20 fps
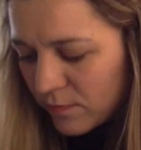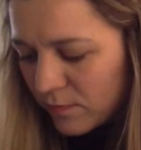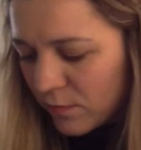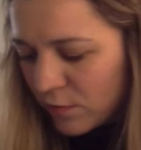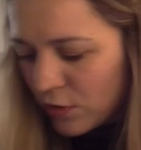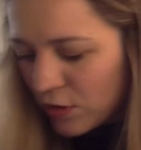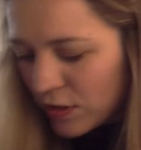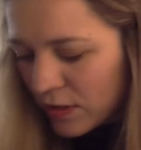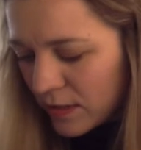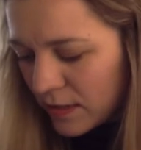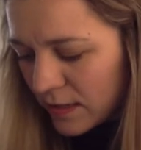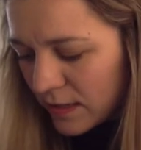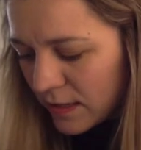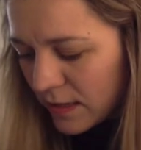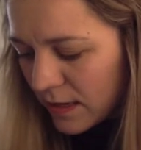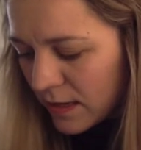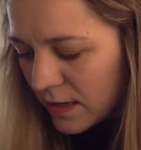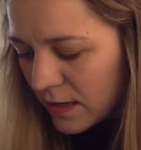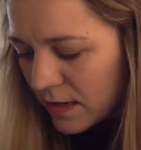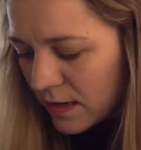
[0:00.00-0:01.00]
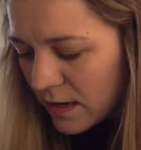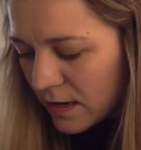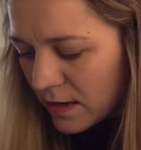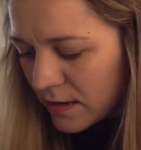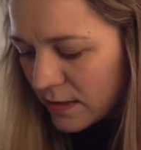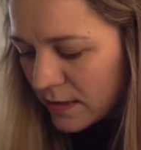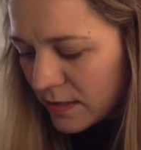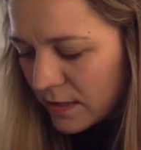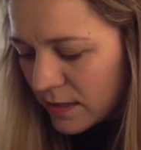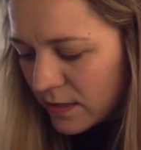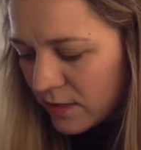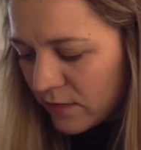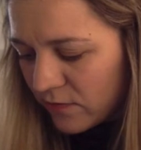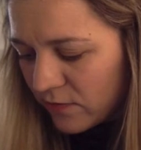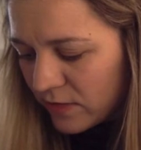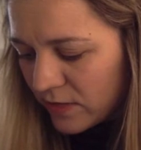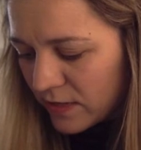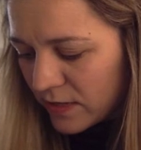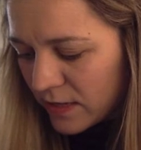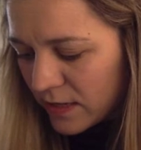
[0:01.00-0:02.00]
which is again I C and
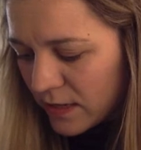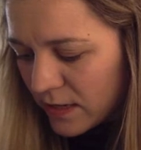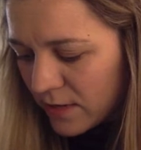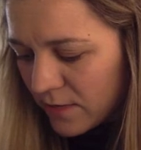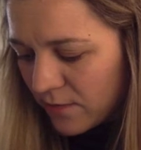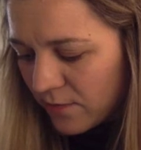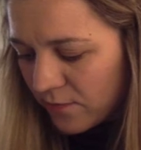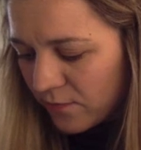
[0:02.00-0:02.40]
V C E.